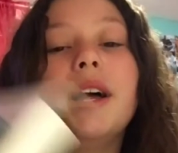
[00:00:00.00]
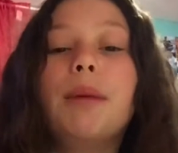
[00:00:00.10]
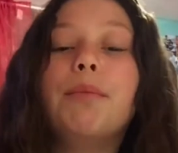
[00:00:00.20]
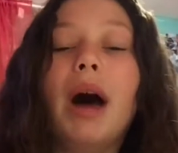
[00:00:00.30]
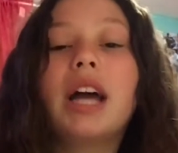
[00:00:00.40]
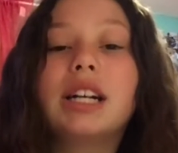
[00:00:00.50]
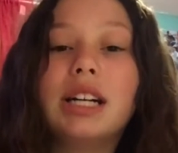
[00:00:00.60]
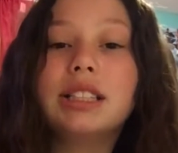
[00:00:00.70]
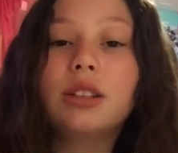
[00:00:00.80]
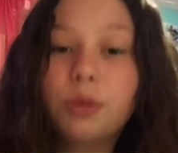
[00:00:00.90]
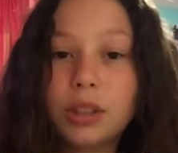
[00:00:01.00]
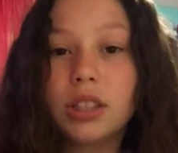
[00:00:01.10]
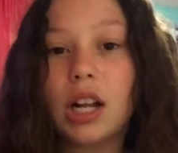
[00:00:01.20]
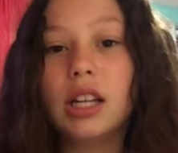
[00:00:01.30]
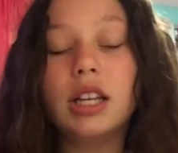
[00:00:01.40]
My cousin
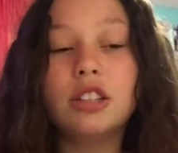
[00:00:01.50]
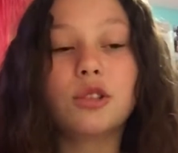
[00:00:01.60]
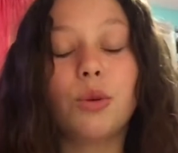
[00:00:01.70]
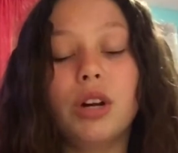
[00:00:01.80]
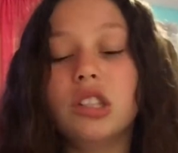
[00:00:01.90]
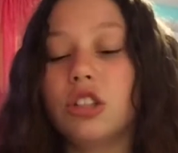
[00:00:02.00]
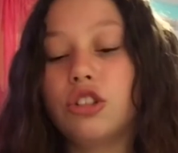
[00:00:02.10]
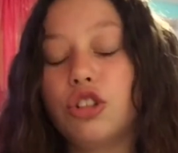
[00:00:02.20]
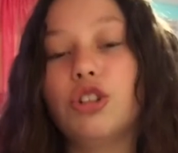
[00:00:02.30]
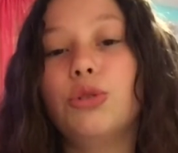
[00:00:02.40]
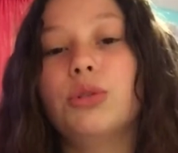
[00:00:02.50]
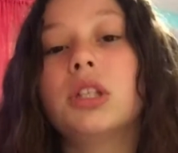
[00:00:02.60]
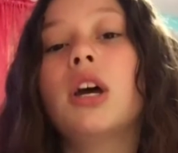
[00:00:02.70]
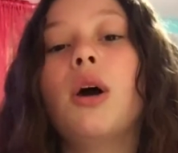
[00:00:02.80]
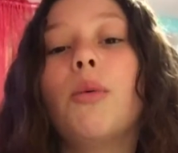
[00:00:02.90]
Quetzali is going to choose
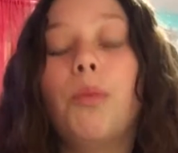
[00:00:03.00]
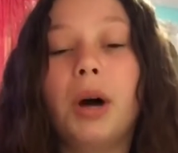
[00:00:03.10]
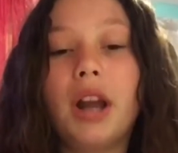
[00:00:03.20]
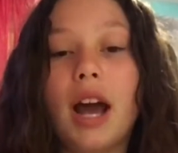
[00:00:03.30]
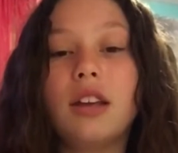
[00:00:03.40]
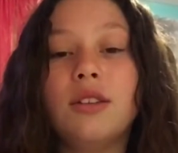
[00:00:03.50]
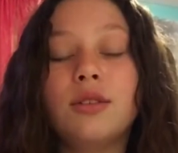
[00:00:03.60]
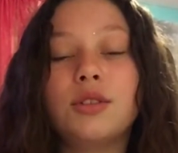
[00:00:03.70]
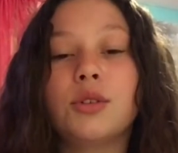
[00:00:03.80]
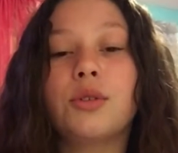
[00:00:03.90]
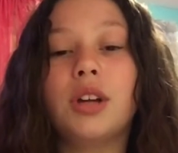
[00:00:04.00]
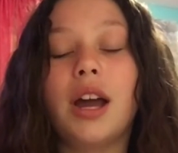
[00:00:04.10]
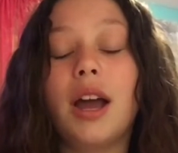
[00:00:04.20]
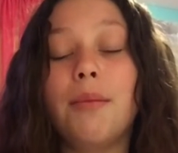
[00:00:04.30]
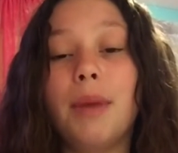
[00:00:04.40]
what I use to
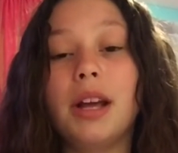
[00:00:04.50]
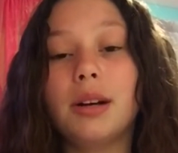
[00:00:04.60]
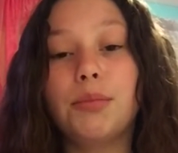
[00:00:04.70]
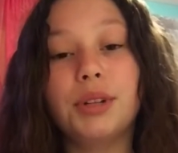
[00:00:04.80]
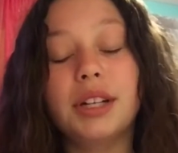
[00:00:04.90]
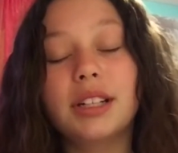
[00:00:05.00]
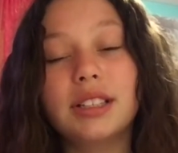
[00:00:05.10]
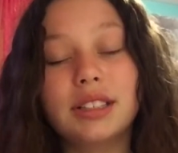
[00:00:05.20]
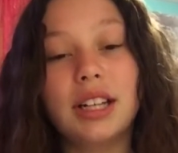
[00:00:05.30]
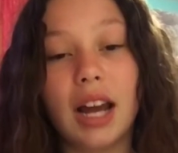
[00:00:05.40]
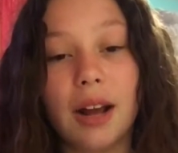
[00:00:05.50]
create a makeup look today.